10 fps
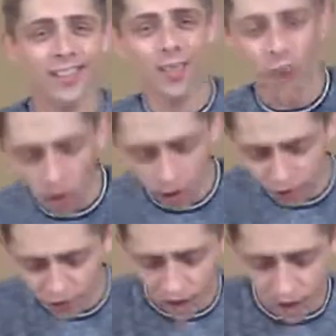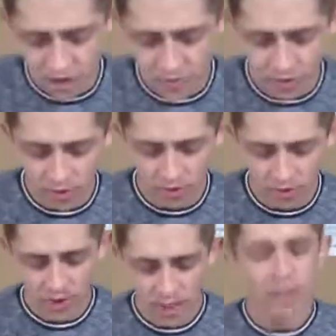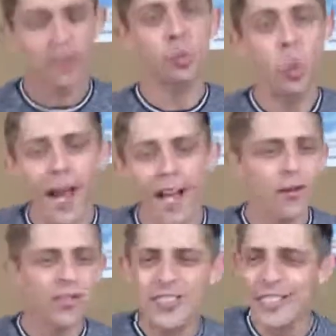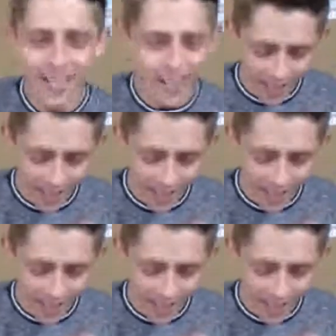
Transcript: at the heart of the gospel, this way of seeing